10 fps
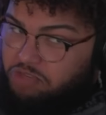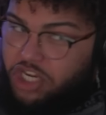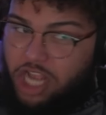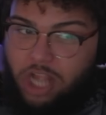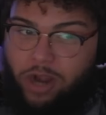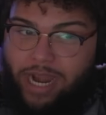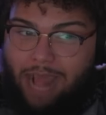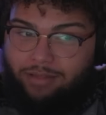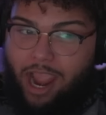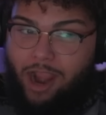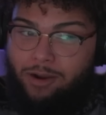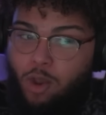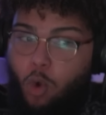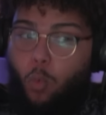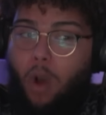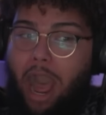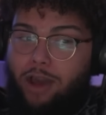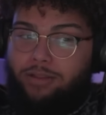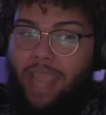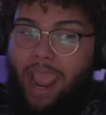Just throwing it out there.
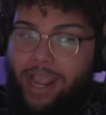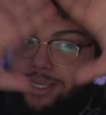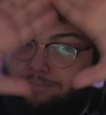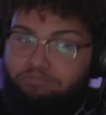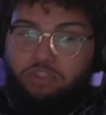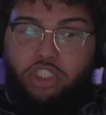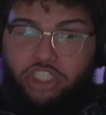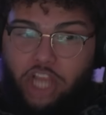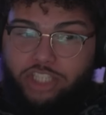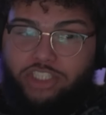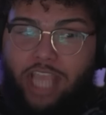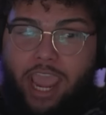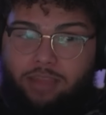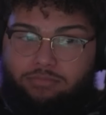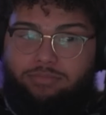Wild take. Just saying.